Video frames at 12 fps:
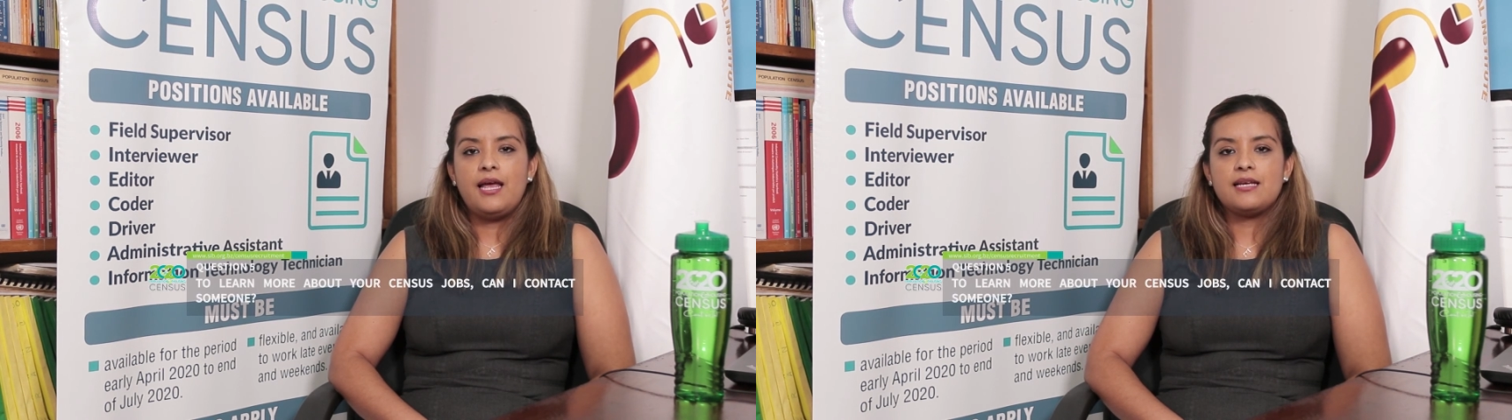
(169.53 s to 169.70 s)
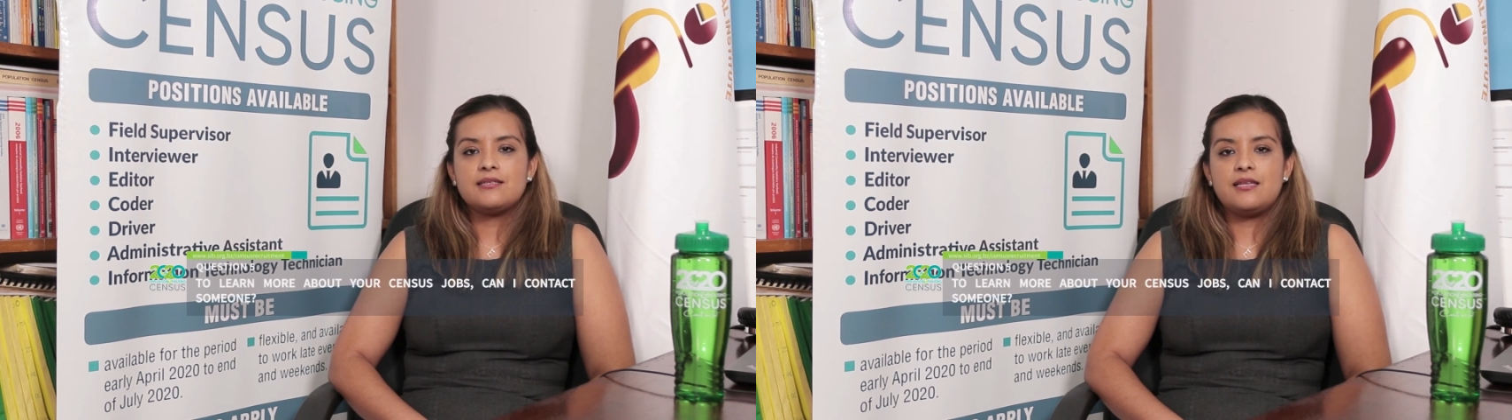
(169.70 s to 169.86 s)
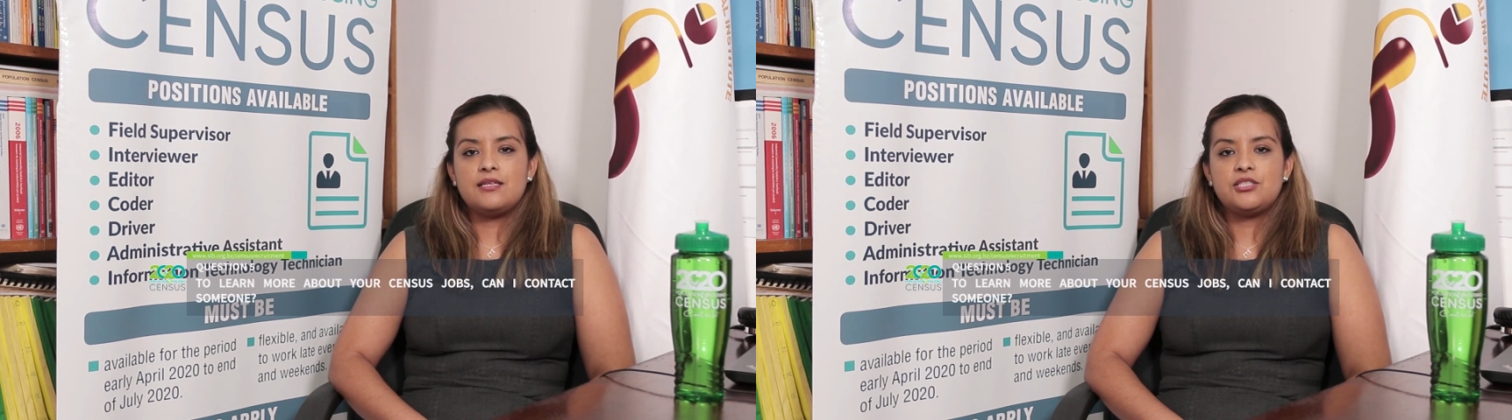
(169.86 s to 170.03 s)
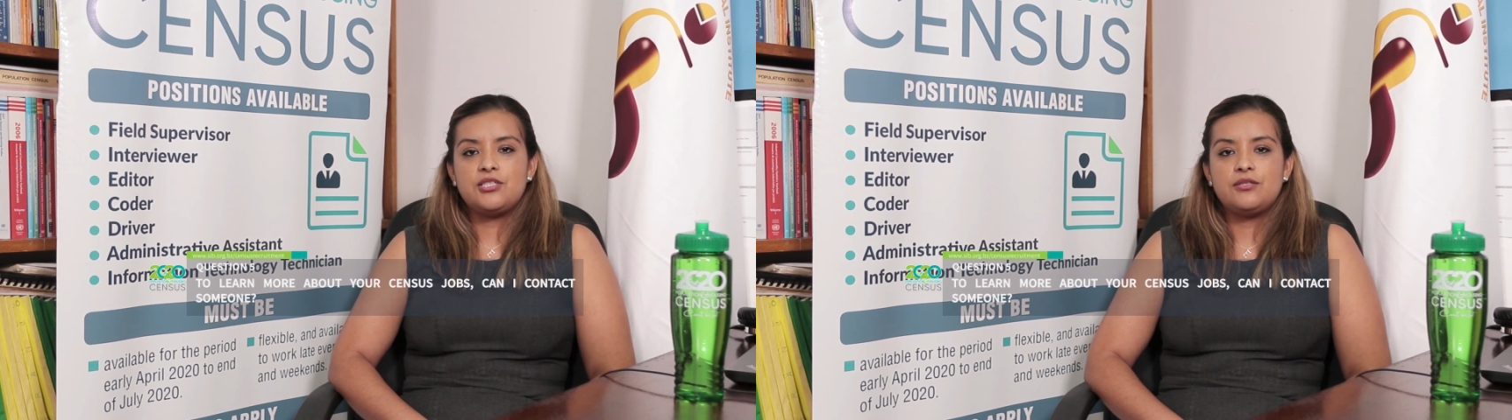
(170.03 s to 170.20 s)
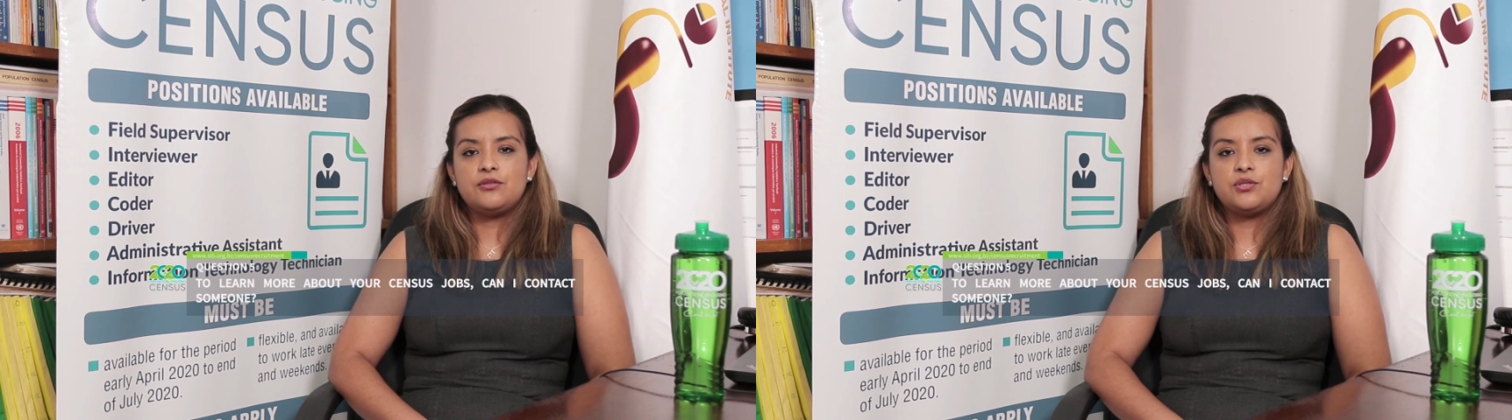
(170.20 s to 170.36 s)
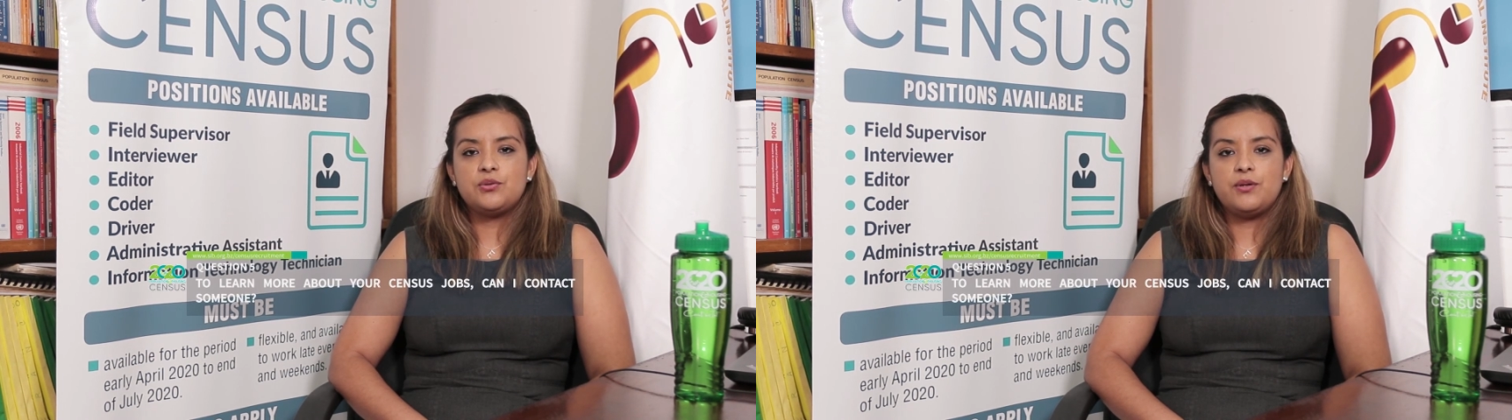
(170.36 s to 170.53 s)

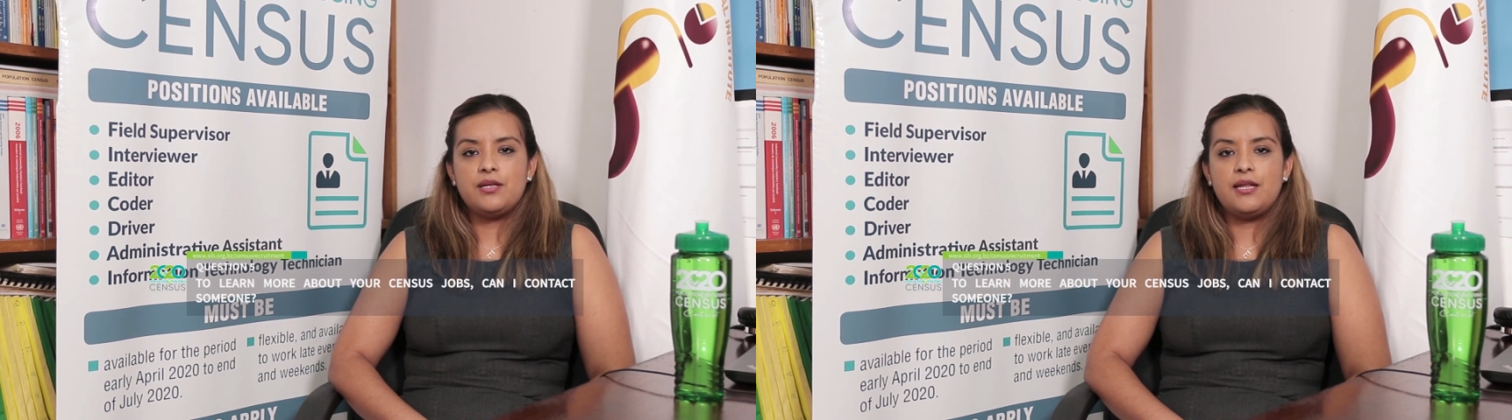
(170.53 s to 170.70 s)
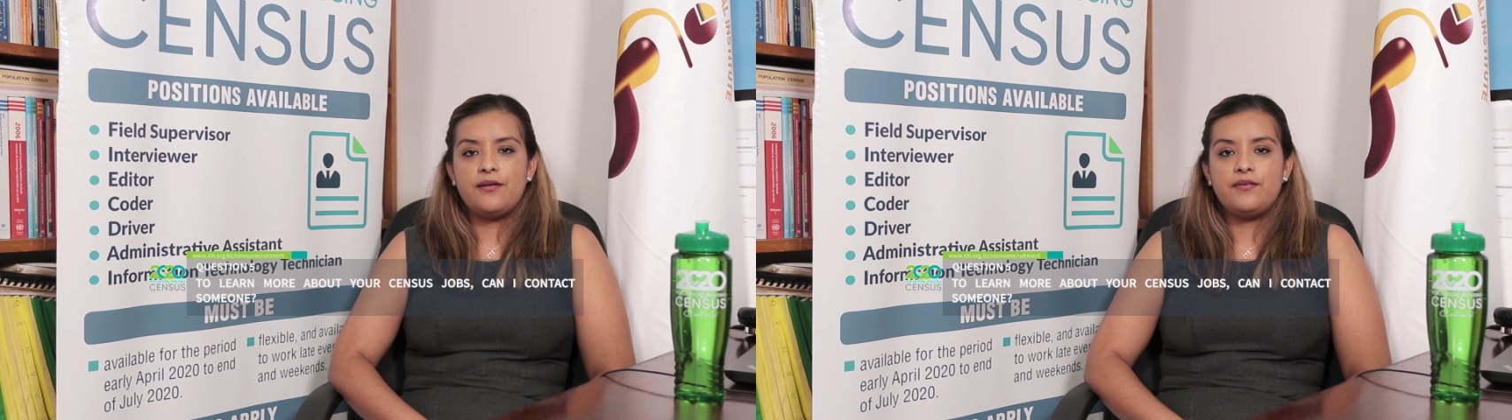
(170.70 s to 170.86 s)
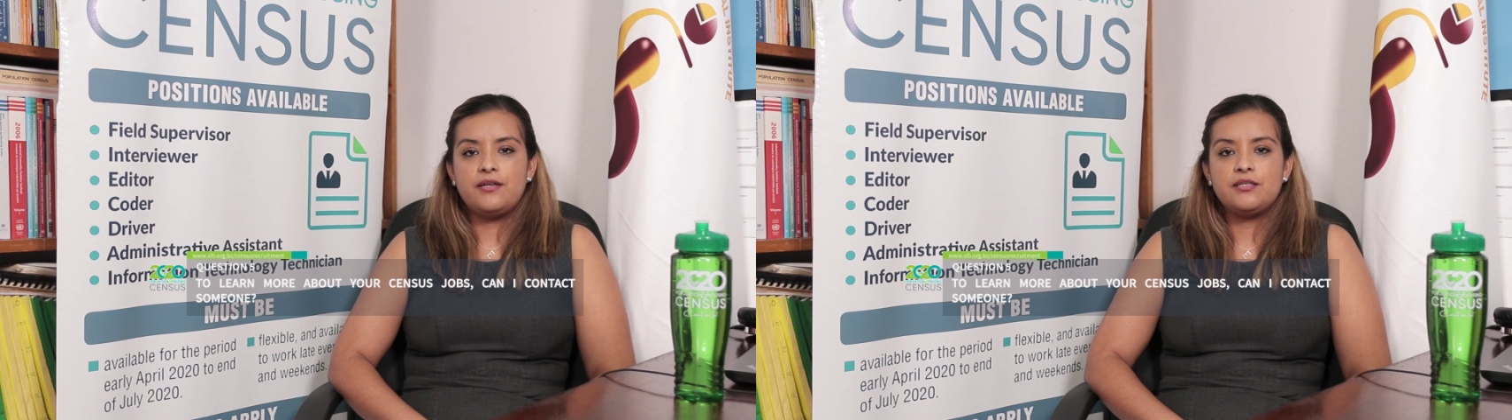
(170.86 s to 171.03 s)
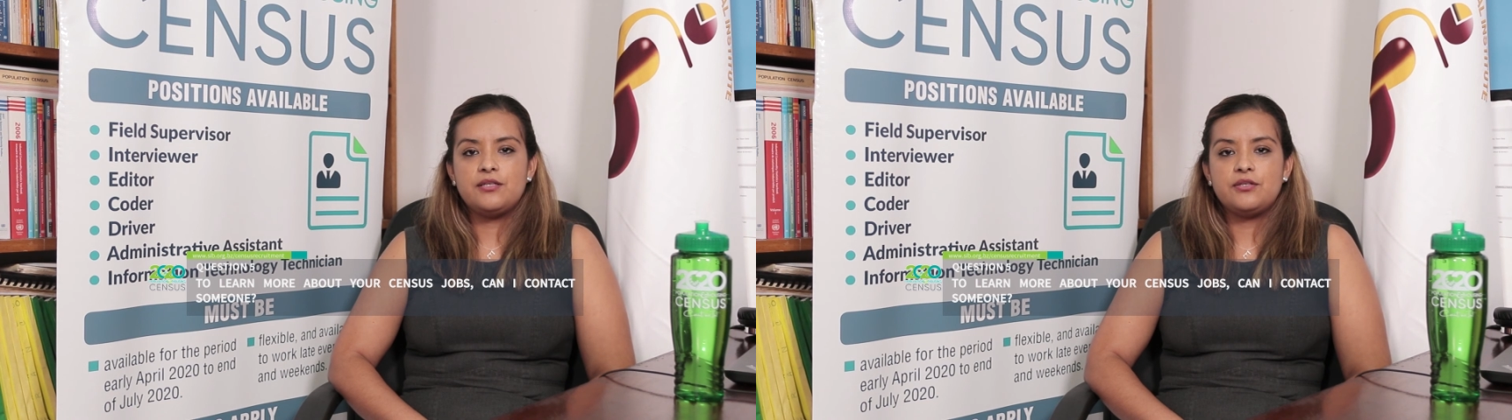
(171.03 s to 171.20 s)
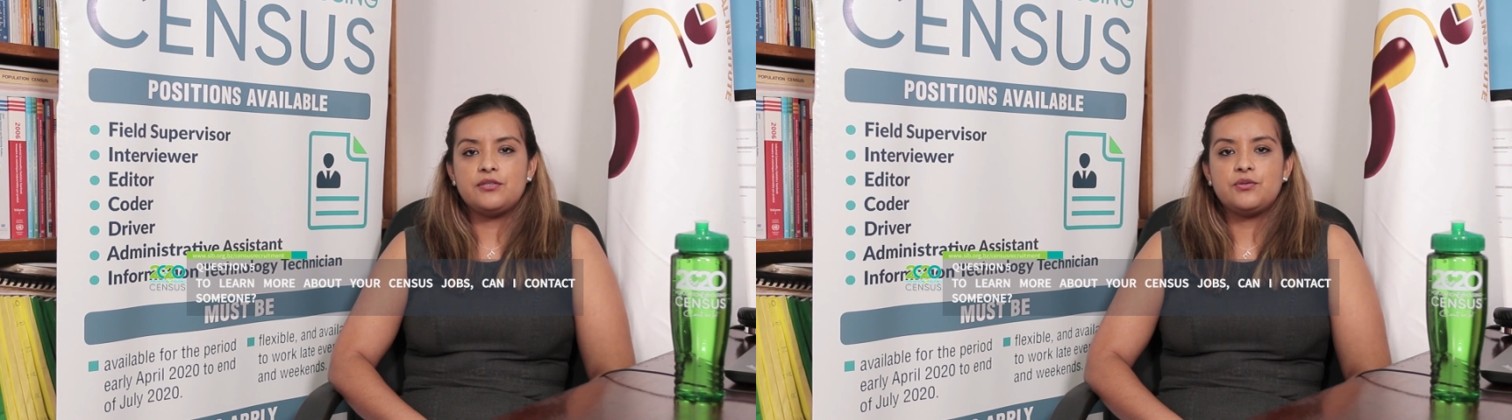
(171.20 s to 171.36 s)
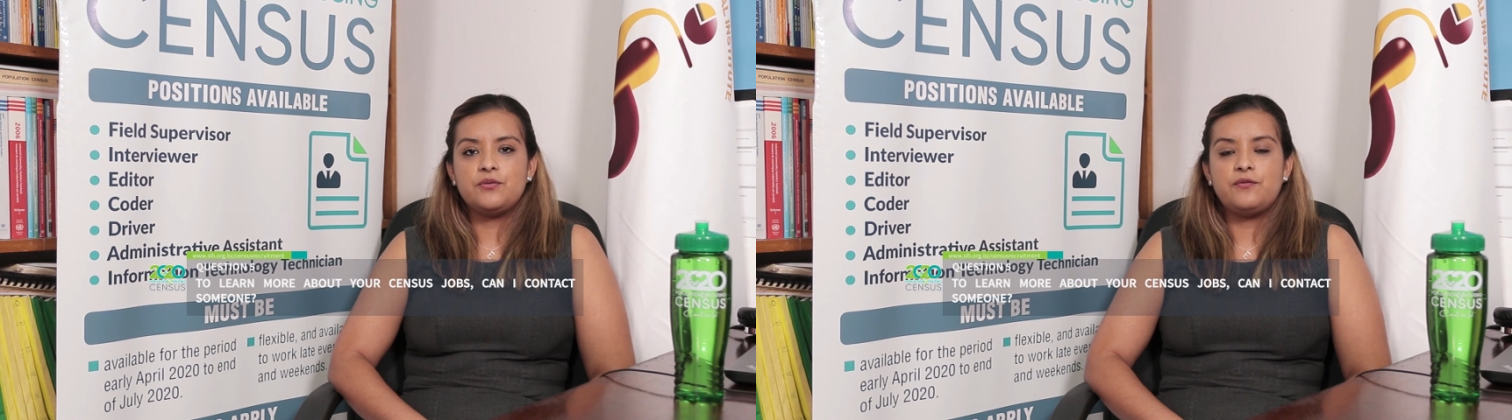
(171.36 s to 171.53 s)
extension 211
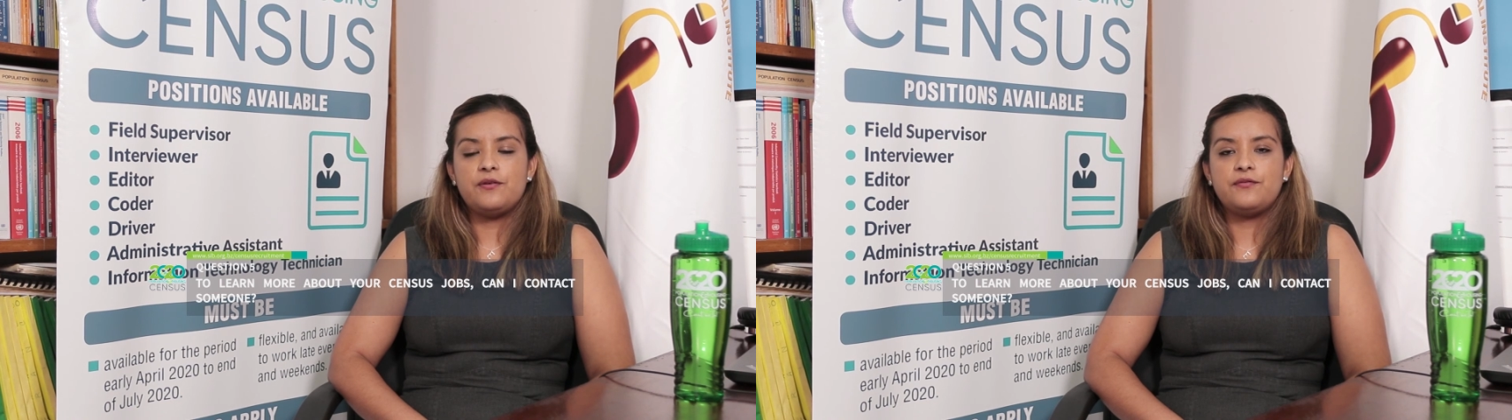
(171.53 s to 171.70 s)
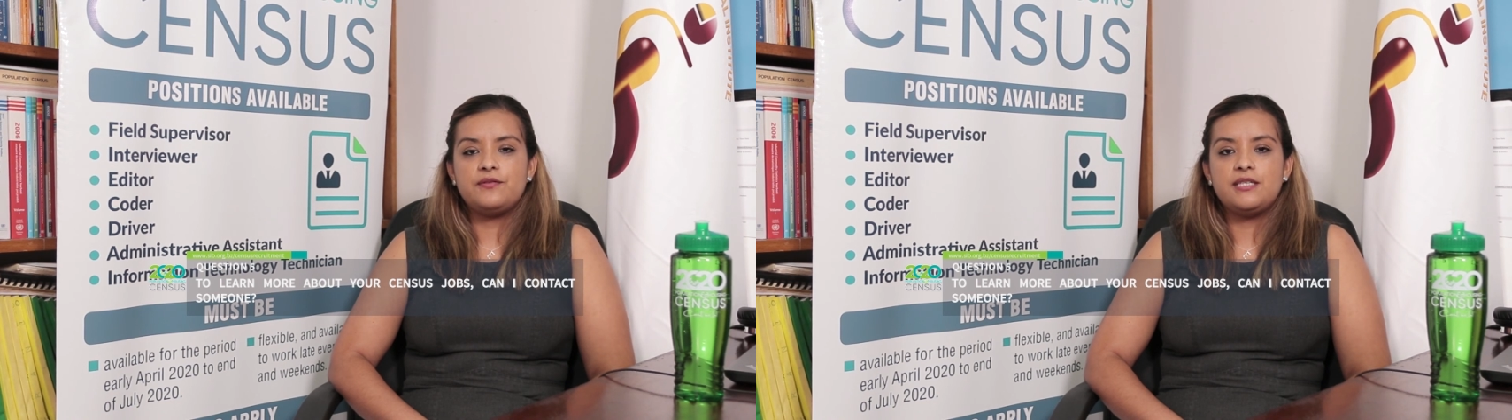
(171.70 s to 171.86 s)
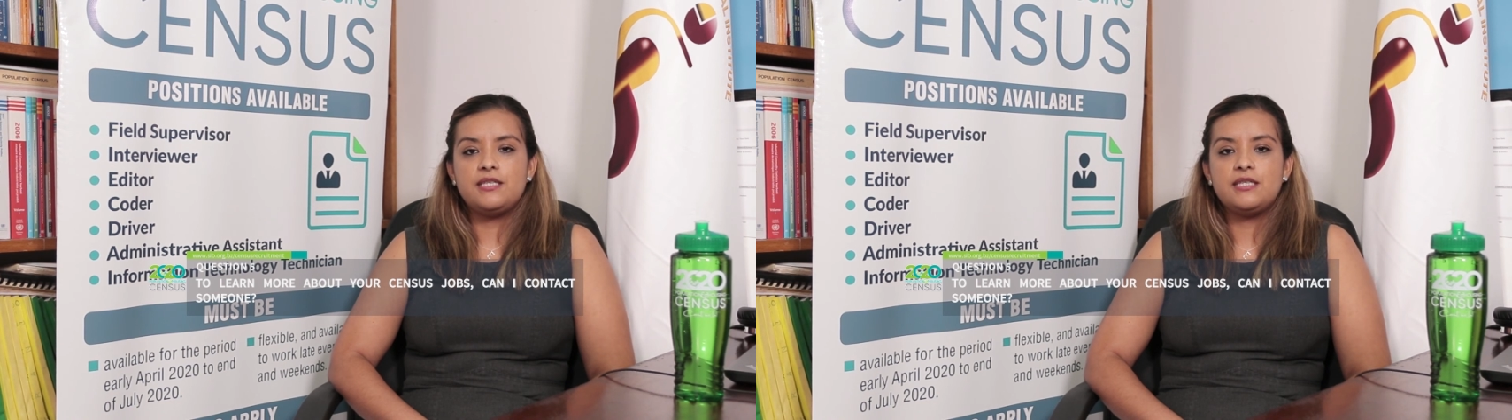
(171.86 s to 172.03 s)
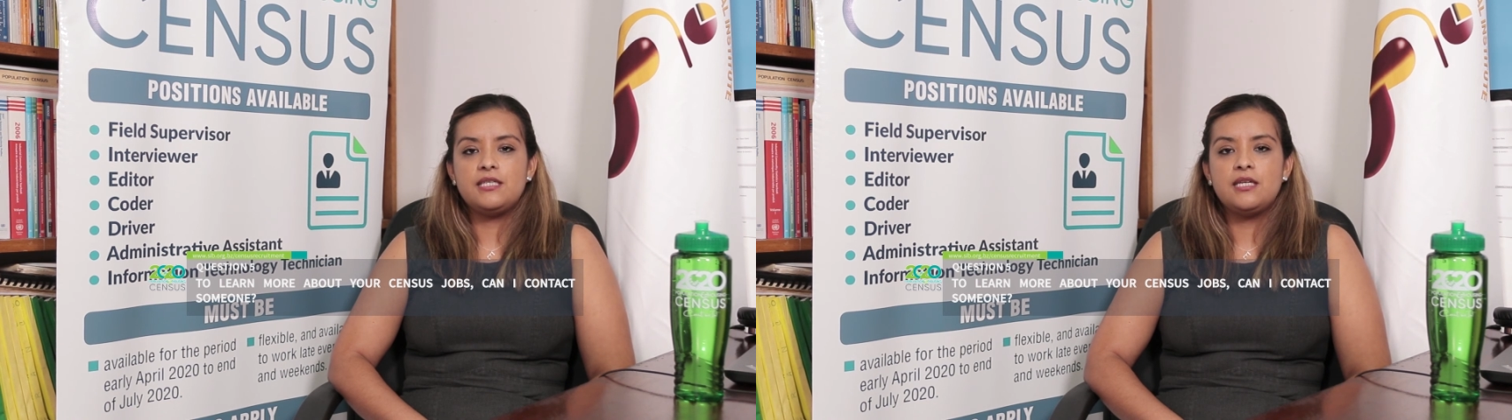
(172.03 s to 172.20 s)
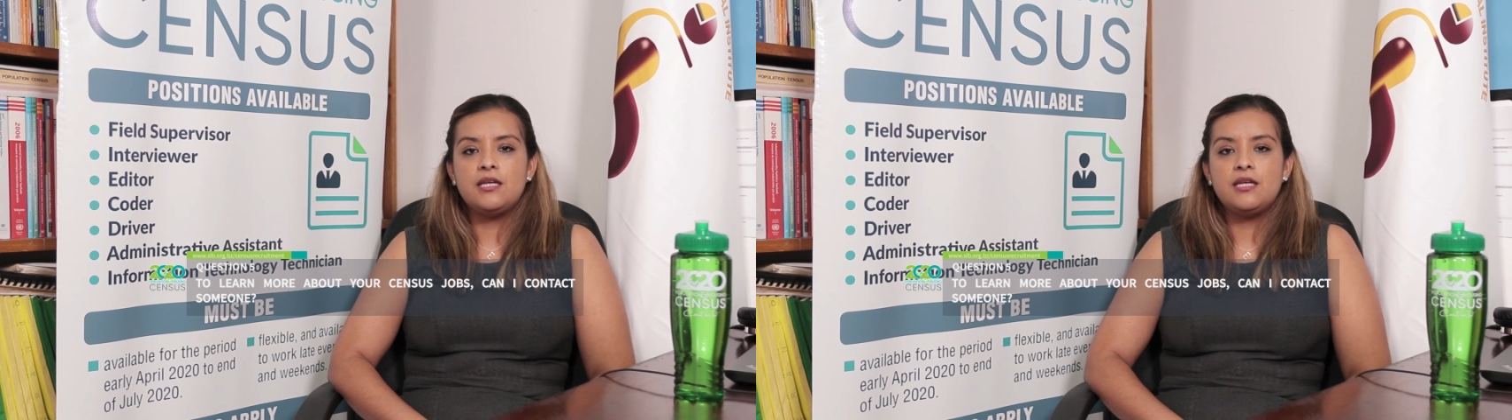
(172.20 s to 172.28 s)
or 215,